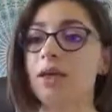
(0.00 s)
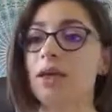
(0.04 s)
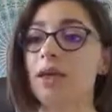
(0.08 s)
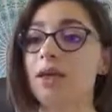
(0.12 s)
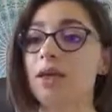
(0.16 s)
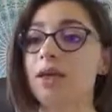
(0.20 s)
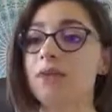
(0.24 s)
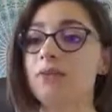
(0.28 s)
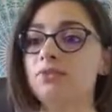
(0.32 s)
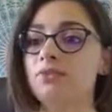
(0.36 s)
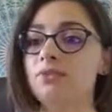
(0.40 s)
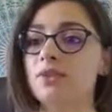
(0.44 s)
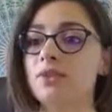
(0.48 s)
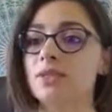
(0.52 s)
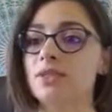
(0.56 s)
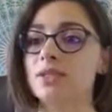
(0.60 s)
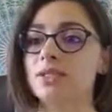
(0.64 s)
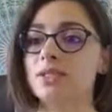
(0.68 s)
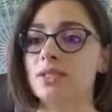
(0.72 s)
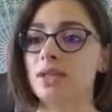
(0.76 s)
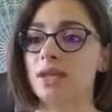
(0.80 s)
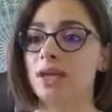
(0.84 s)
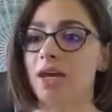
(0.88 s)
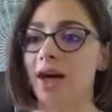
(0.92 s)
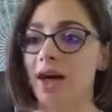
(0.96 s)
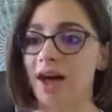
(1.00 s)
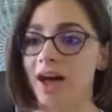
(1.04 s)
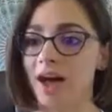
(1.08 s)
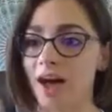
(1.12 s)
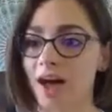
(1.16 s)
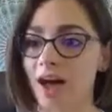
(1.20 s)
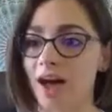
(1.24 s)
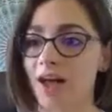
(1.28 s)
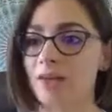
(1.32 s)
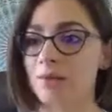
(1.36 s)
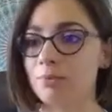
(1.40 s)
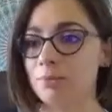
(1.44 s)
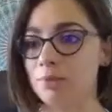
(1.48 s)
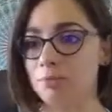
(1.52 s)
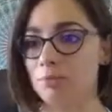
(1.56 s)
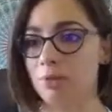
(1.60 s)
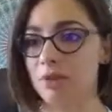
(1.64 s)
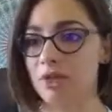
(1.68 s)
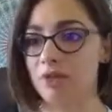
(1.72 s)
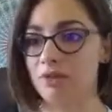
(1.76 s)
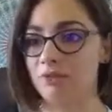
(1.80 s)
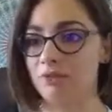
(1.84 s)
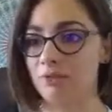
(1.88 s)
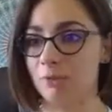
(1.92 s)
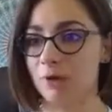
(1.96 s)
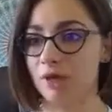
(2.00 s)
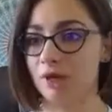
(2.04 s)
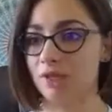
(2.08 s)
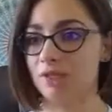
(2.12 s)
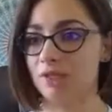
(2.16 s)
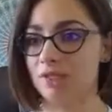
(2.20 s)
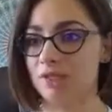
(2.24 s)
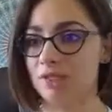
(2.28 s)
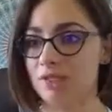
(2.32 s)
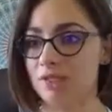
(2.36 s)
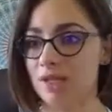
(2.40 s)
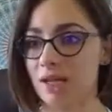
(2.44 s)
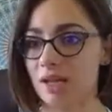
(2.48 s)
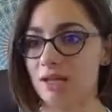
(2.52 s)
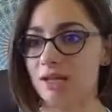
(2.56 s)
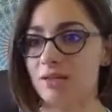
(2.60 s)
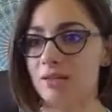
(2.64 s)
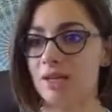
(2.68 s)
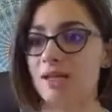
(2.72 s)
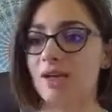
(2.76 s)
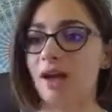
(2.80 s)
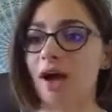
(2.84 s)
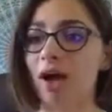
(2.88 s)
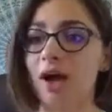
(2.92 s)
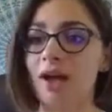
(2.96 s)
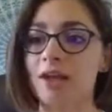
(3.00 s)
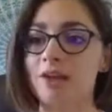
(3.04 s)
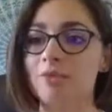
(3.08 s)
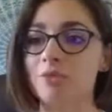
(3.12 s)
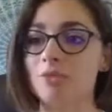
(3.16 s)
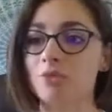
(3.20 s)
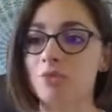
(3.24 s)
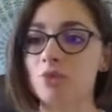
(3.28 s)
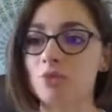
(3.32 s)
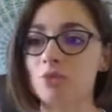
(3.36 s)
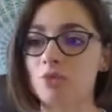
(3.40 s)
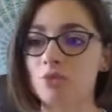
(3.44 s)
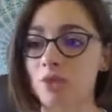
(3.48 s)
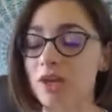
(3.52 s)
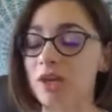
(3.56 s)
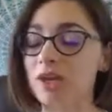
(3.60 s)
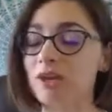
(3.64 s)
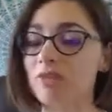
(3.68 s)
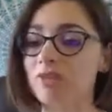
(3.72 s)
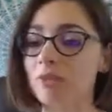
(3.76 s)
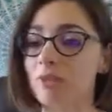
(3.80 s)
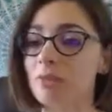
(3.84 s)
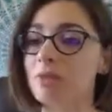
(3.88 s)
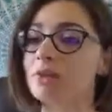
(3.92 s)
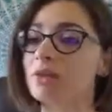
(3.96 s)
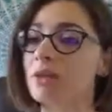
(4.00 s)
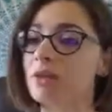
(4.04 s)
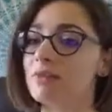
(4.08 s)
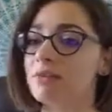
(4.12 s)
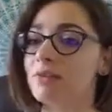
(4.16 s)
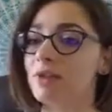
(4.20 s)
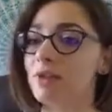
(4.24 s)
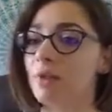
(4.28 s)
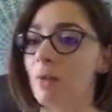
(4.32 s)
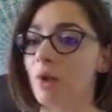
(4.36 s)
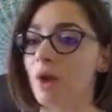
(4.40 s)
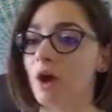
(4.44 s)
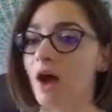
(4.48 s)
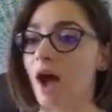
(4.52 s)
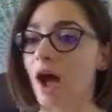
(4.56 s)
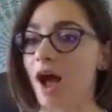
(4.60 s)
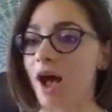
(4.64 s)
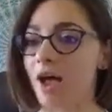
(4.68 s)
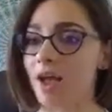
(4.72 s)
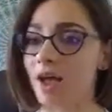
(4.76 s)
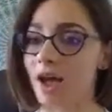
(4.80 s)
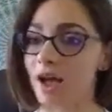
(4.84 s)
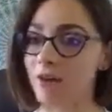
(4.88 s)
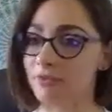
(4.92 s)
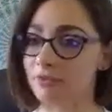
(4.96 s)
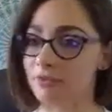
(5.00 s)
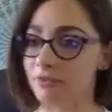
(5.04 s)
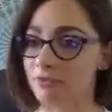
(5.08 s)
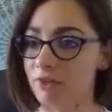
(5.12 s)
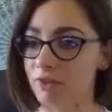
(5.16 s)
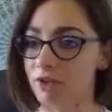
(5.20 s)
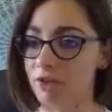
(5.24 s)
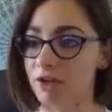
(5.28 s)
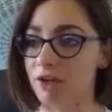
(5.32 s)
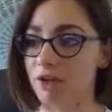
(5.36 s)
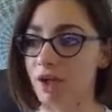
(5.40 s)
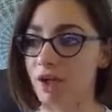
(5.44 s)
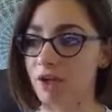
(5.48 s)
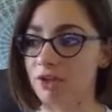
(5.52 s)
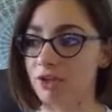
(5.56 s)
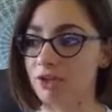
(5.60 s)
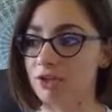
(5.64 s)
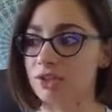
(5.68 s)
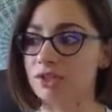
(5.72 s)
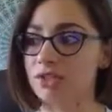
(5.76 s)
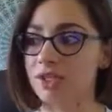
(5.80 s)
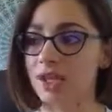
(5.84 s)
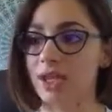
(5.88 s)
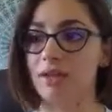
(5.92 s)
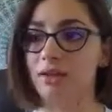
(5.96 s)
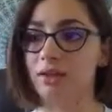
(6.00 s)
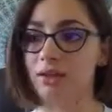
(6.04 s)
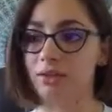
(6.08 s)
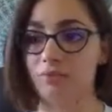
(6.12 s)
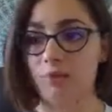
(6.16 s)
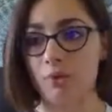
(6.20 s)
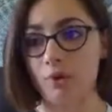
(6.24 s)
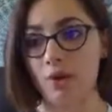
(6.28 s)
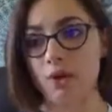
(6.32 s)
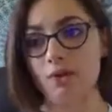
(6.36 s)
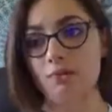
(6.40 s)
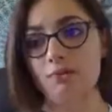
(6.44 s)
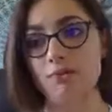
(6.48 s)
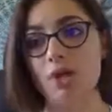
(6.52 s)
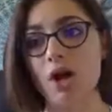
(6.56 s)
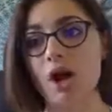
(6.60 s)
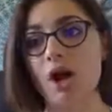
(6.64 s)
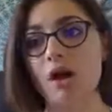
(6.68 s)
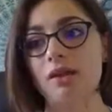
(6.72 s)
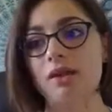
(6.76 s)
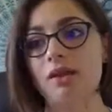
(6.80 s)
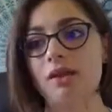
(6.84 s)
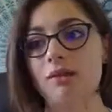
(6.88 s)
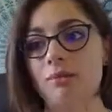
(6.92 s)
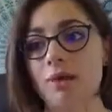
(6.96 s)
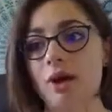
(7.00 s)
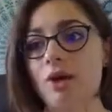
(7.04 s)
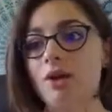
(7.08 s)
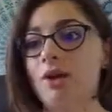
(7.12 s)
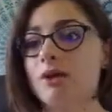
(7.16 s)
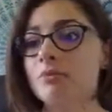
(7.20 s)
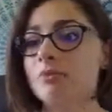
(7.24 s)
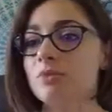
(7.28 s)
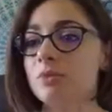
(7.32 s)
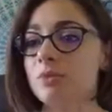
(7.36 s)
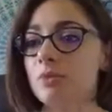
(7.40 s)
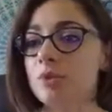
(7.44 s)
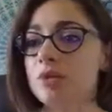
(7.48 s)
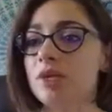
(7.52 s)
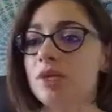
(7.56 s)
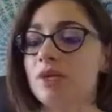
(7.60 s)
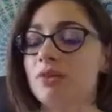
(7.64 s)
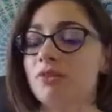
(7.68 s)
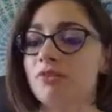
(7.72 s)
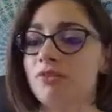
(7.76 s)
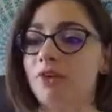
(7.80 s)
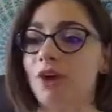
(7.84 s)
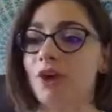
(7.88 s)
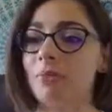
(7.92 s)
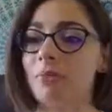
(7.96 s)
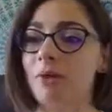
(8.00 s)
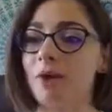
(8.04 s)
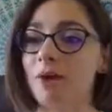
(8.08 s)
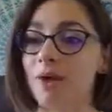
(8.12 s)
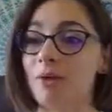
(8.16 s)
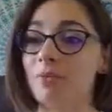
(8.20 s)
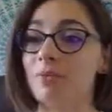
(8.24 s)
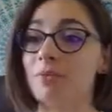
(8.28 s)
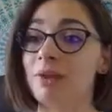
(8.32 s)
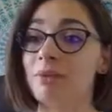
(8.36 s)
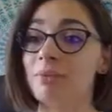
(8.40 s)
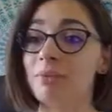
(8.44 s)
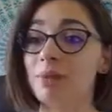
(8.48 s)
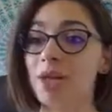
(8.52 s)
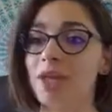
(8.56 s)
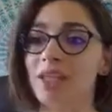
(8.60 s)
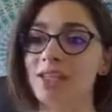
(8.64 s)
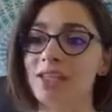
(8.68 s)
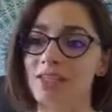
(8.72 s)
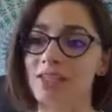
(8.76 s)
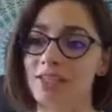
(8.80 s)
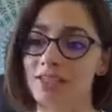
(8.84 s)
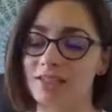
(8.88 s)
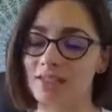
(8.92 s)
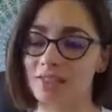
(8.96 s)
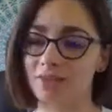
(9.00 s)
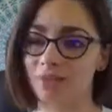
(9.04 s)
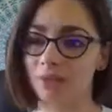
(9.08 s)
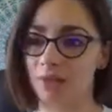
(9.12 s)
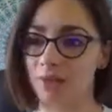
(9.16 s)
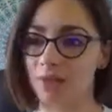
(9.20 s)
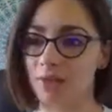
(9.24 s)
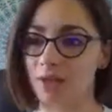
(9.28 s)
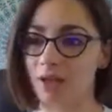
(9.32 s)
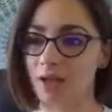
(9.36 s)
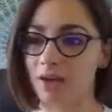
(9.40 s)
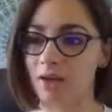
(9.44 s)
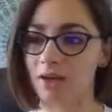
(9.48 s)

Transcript: It feels like I am speaking from my understanding. I am speaking from a level where I have full understanding of what I'm talking about. I'm speaking from my opinions, from the